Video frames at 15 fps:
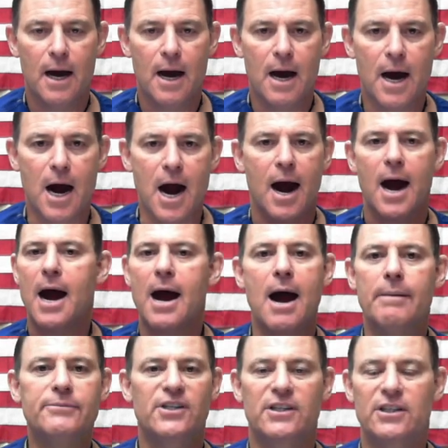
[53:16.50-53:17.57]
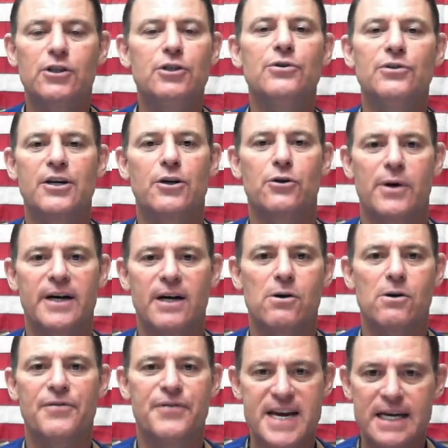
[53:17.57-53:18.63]
I'm just using
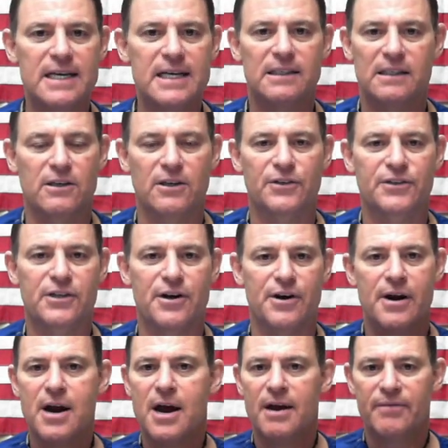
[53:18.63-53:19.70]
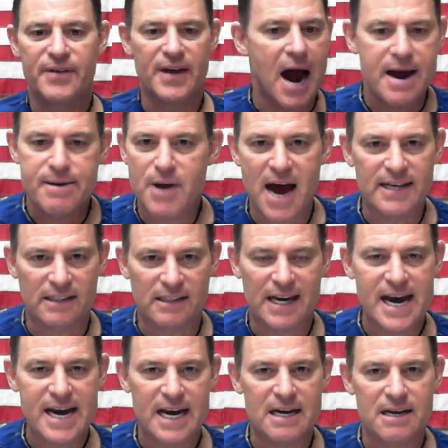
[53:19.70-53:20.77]
critical thinking skills here. I'm not
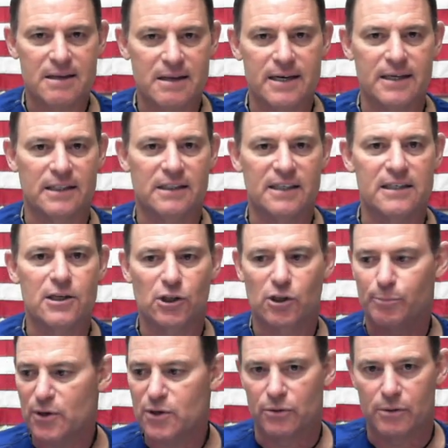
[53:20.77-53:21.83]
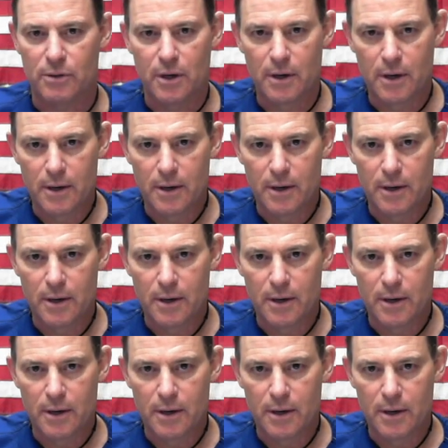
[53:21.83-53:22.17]
saying anything that's in dispute.